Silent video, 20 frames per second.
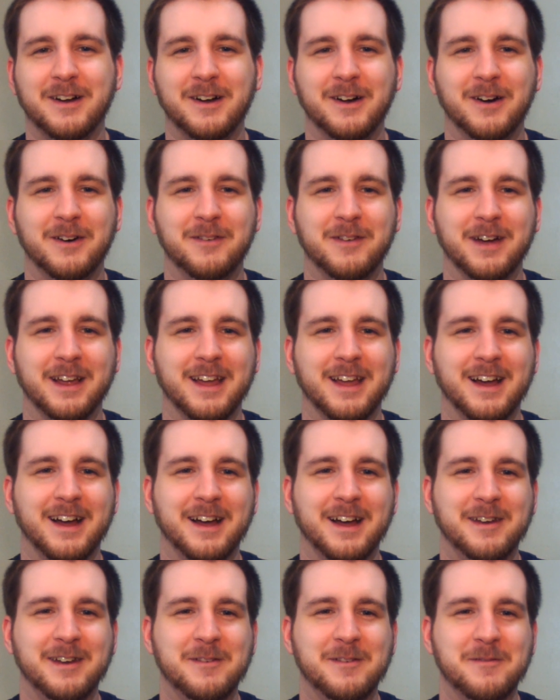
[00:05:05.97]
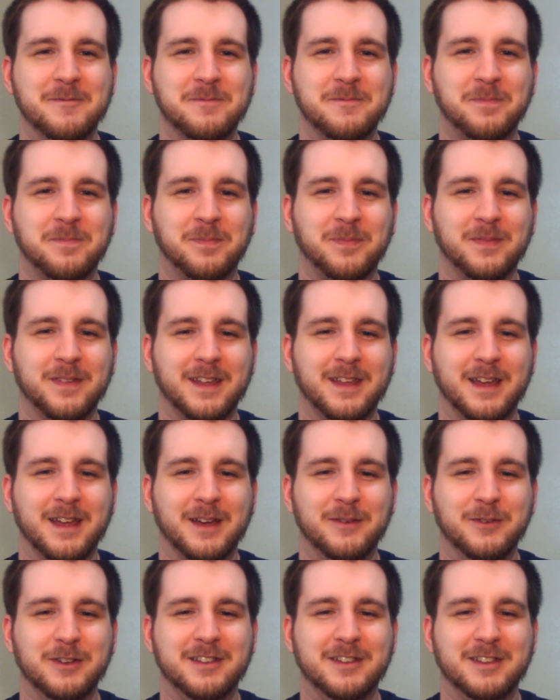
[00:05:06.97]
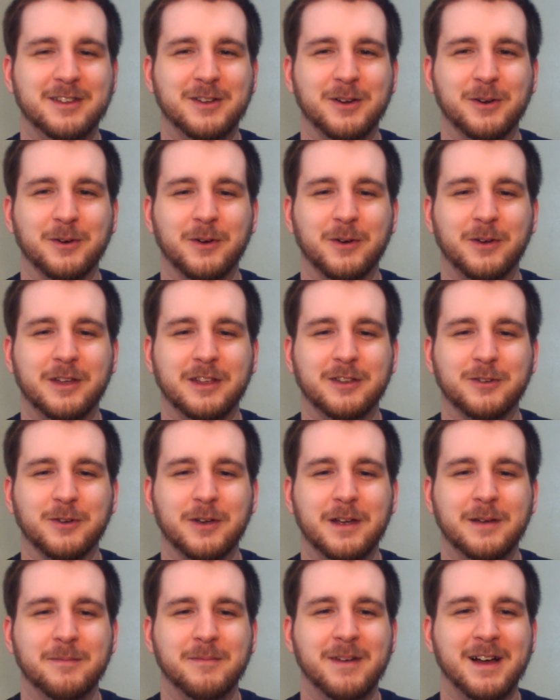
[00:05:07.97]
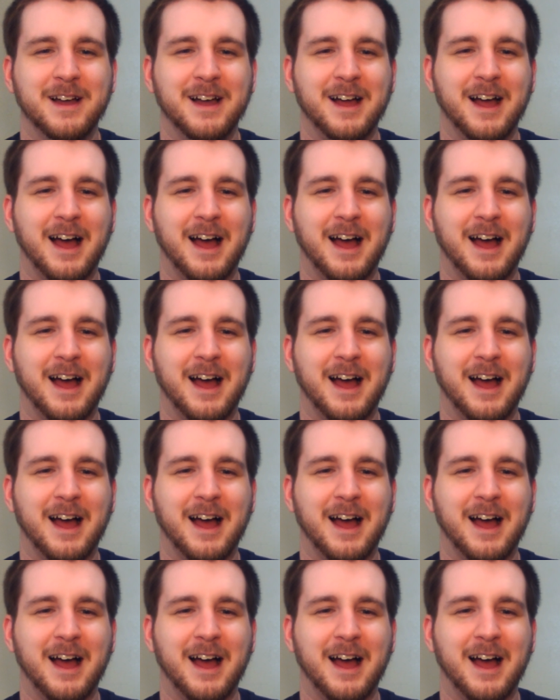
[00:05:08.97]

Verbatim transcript: Oh my god. And we see Todoroki scream,